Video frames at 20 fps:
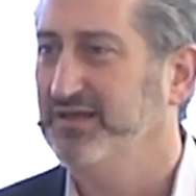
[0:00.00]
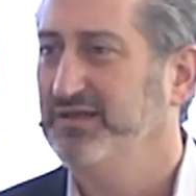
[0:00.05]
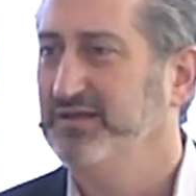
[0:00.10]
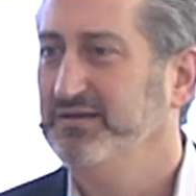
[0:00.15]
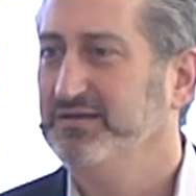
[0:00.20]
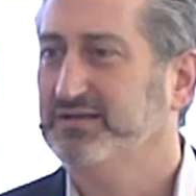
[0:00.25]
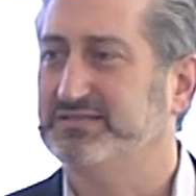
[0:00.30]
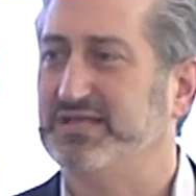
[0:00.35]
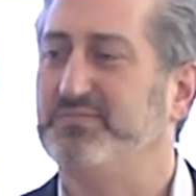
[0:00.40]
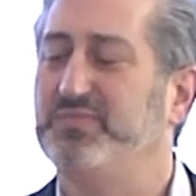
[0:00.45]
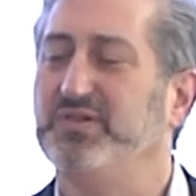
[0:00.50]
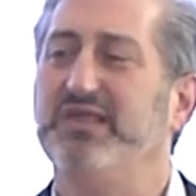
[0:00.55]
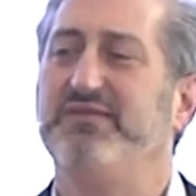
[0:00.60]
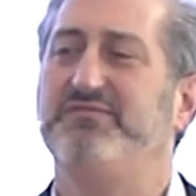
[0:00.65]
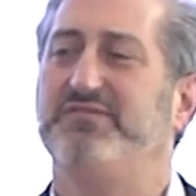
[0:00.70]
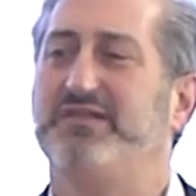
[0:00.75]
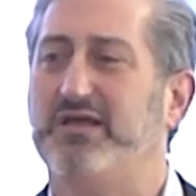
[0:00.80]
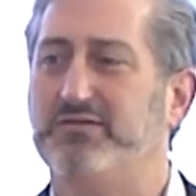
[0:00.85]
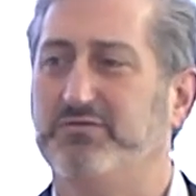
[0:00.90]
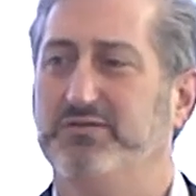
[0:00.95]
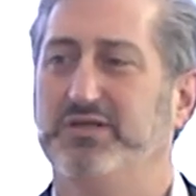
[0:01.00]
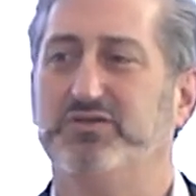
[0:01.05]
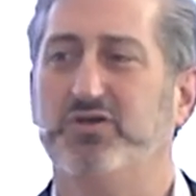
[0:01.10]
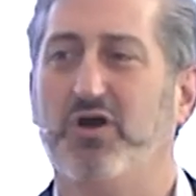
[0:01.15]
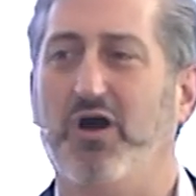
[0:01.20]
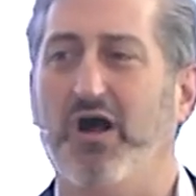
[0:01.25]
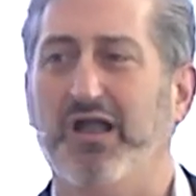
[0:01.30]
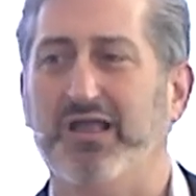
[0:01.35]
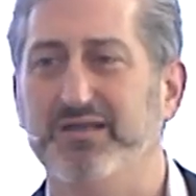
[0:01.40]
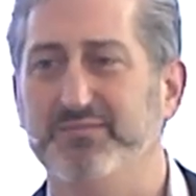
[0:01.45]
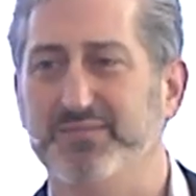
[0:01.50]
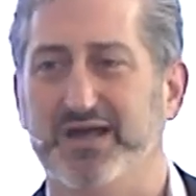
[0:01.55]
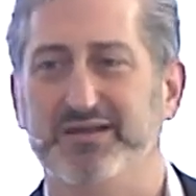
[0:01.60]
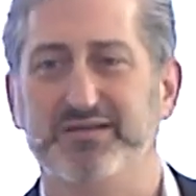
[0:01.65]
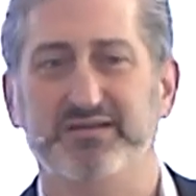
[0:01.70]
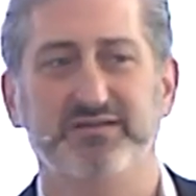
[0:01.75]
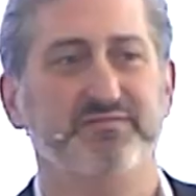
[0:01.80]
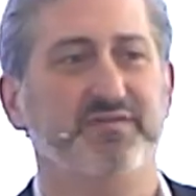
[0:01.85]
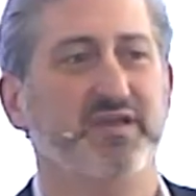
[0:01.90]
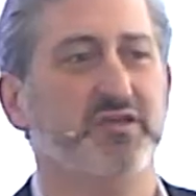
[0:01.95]
because I believe in not only talking about
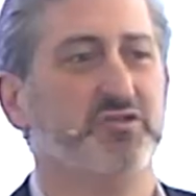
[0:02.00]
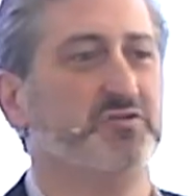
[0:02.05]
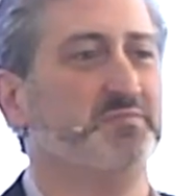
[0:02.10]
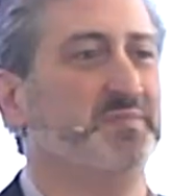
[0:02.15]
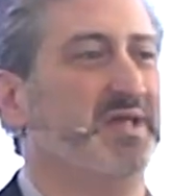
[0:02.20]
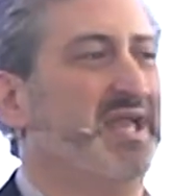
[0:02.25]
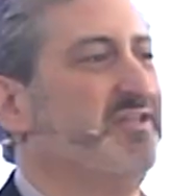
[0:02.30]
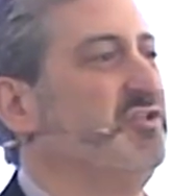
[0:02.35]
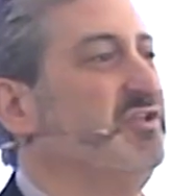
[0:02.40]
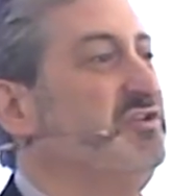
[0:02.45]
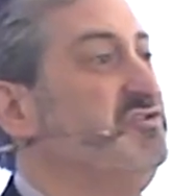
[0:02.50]
innovation, but actually